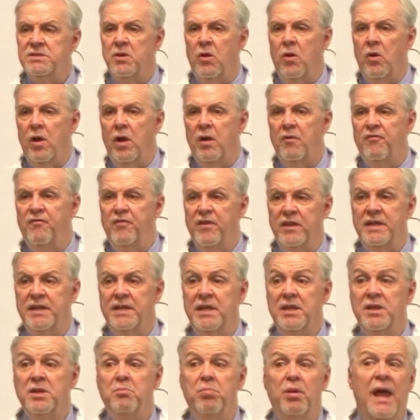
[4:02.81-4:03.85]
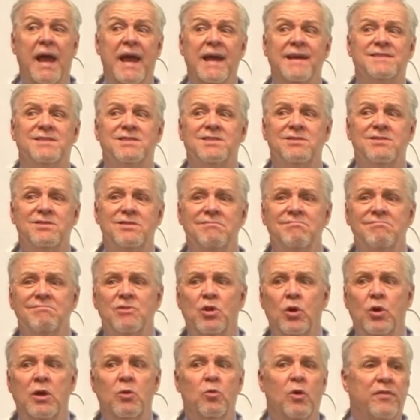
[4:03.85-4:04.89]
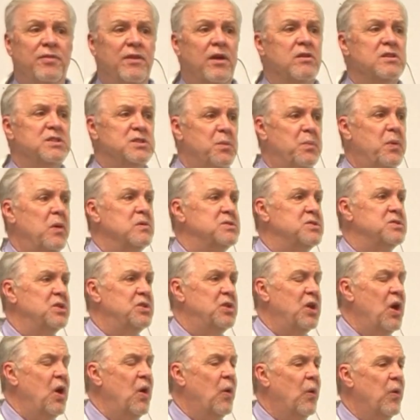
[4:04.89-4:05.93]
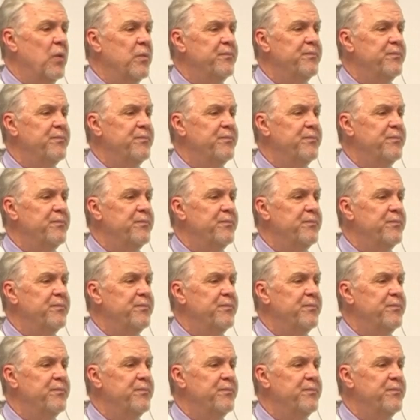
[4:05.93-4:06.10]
are filling in the blanks, doing what they're supposed to do.